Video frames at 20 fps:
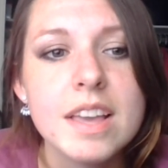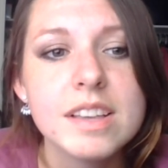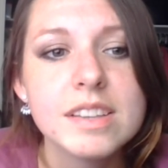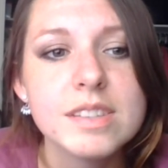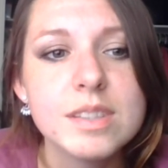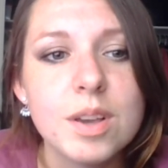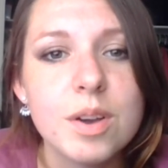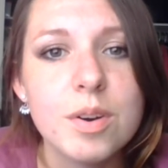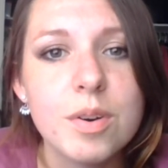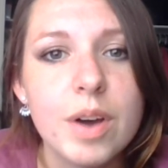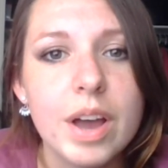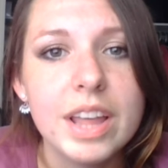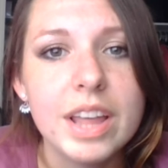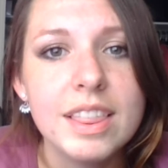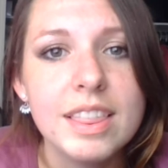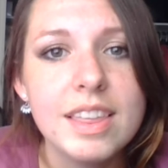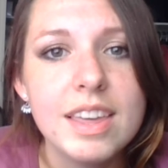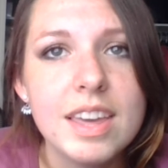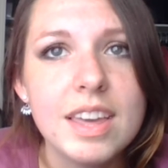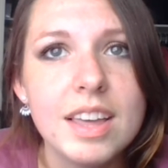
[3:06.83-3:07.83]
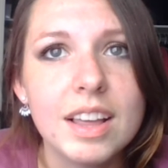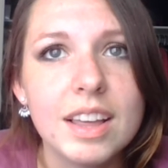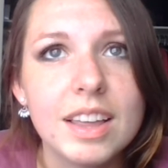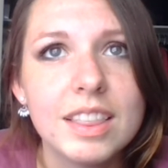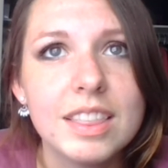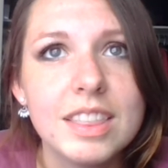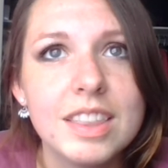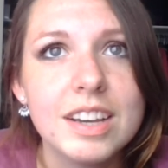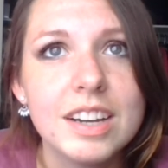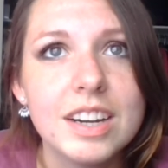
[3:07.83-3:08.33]
So I think
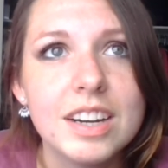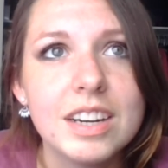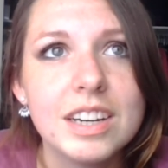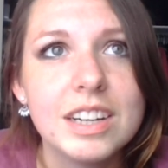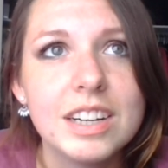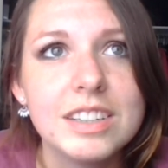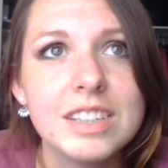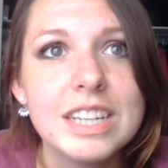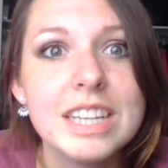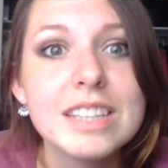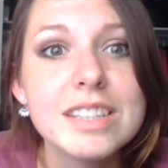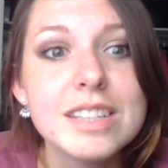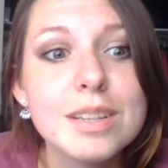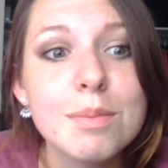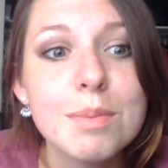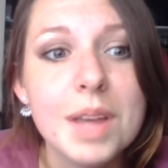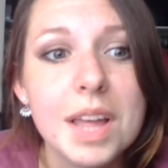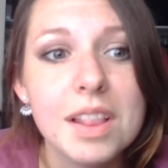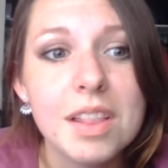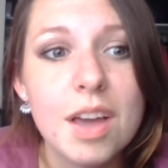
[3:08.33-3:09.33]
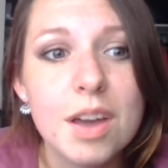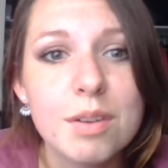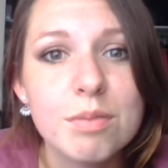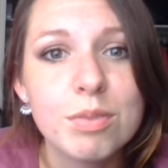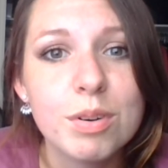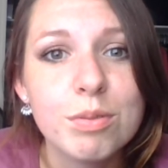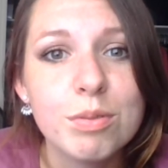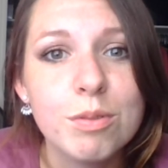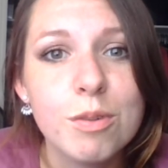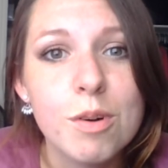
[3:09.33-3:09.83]
there needs to be a lot of
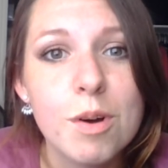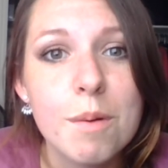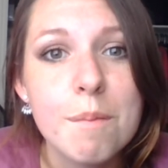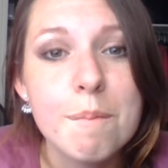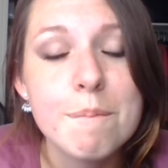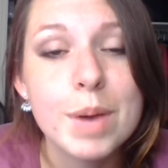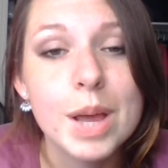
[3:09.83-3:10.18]
reform,